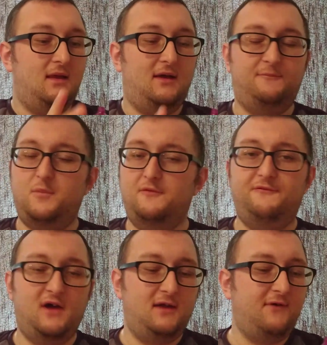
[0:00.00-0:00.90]
But
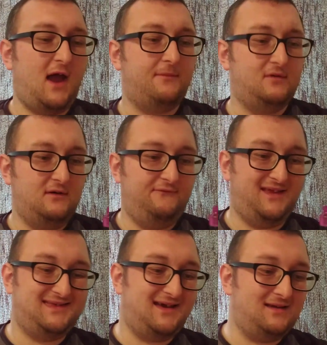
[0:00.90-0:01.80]
flavour, absolutely
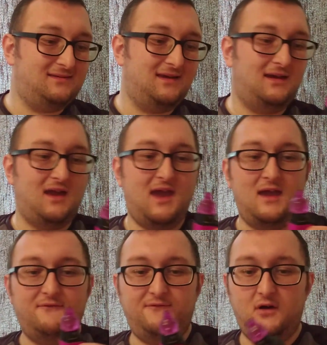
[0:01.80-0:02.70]
fantastic.
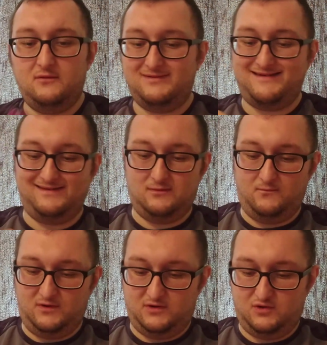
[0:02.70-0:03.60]
Airflow is nice and
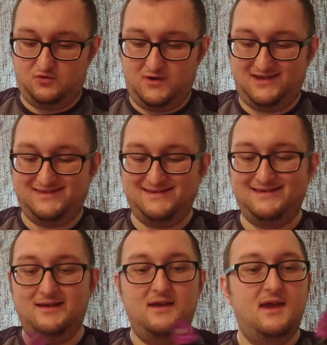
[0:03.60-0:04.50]
restricted.
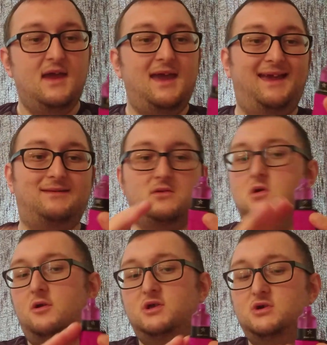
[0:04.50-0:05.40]
It's
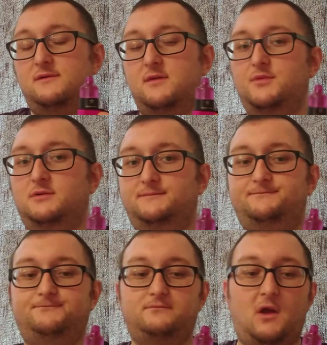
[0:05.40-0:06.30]
not adjustable,
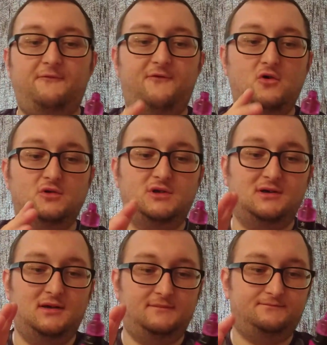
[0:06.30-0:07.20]

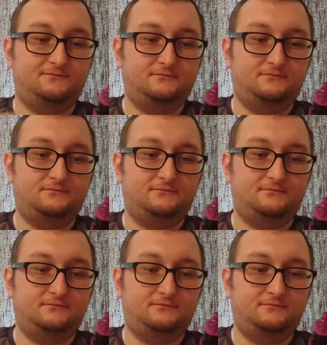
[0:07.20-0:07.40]
unfortunately.